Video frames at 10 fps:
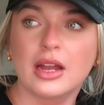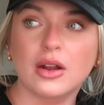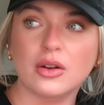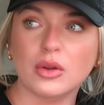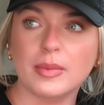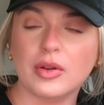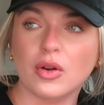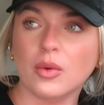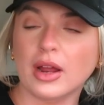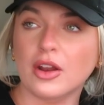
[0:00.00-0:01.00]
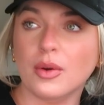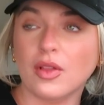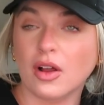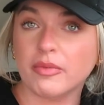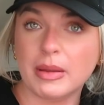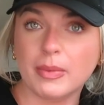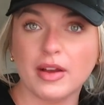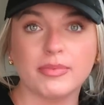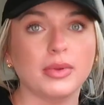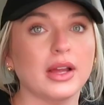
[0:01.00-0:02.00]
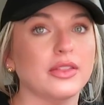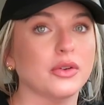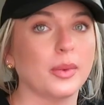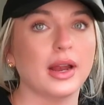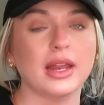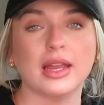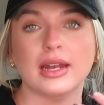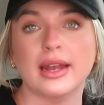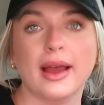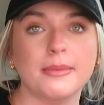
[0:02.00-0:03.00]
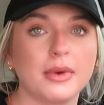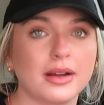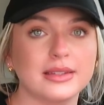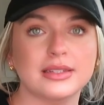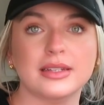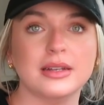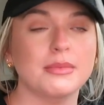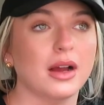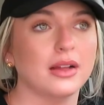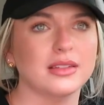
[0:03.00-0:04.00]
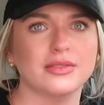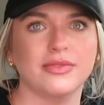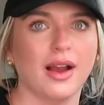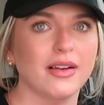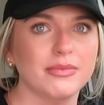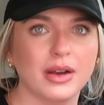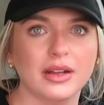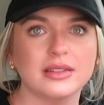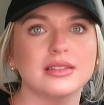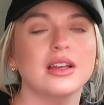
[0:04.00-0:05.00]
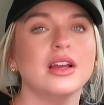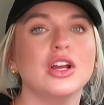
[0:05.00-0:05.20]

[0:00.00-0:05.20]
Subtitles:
Now, don't get me wrong. I know a lot of people have planned their wedding in 9 months, 10 months, 5 months.